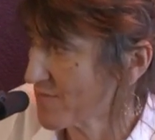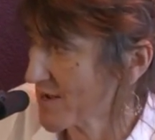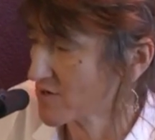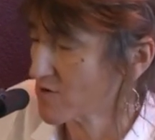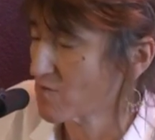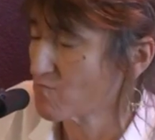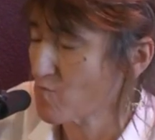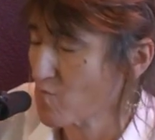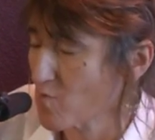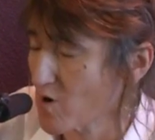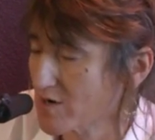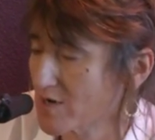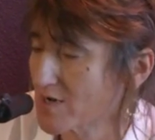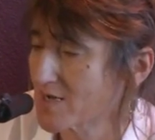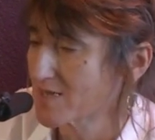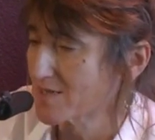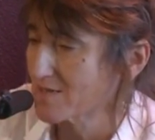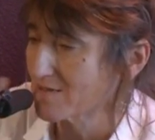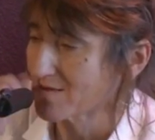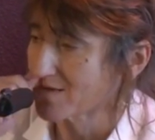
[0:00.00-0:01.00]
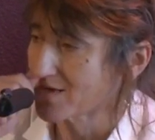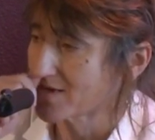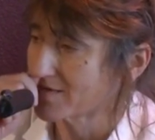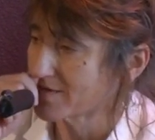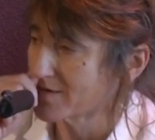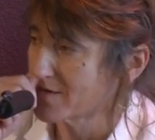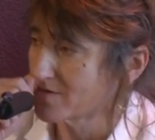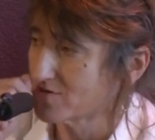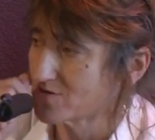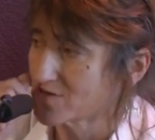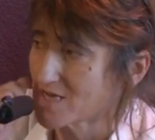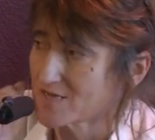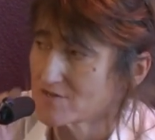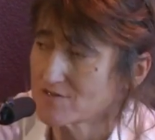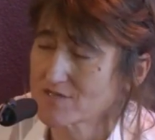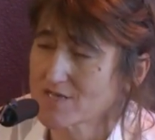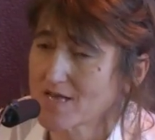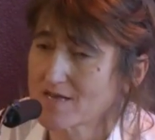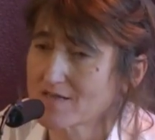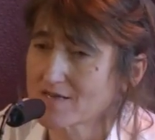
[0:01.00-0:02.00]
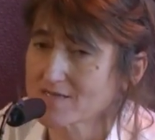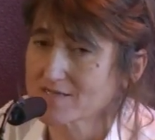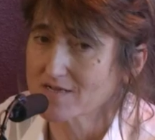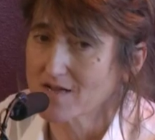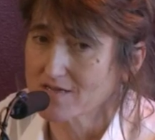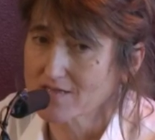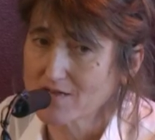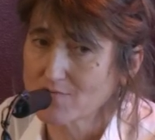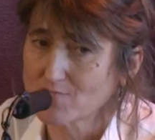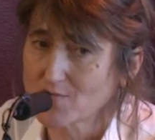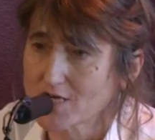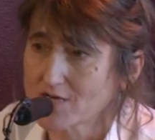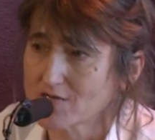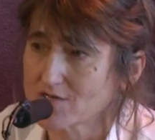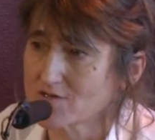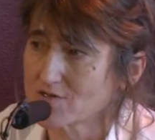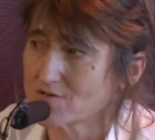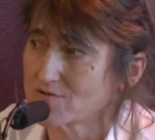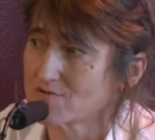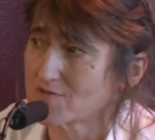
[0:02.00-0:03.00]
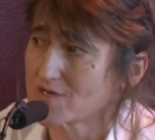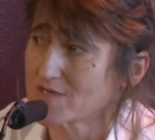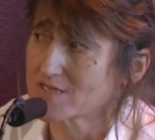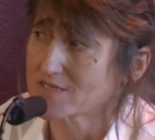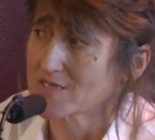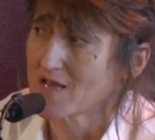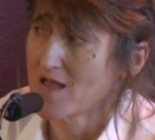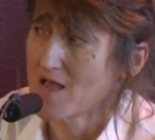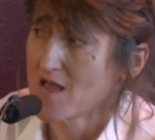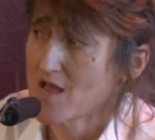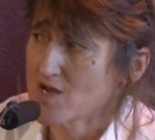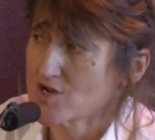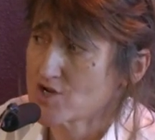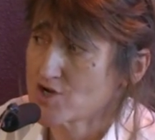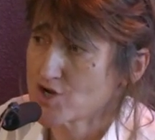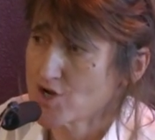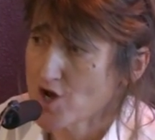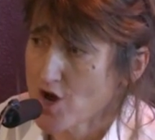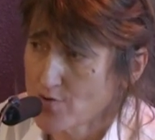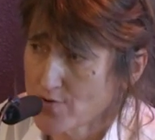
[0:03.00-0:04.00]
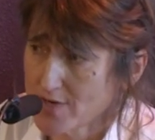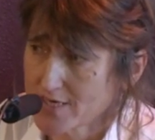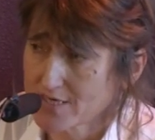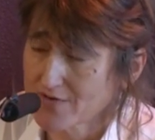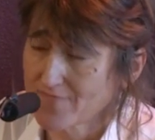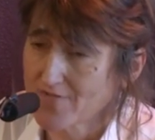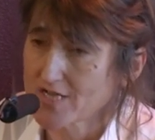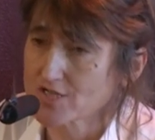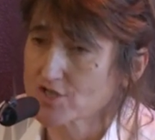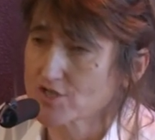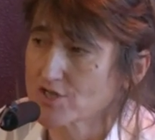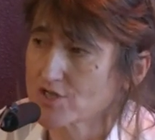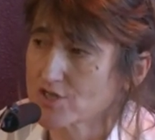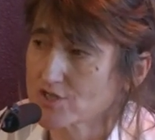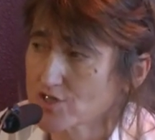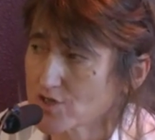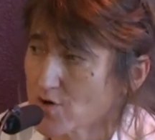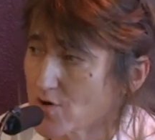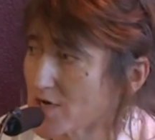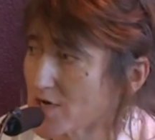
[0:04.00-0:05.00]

back on one little thing that you said. You say there's nothing we can do, there's no intervention and so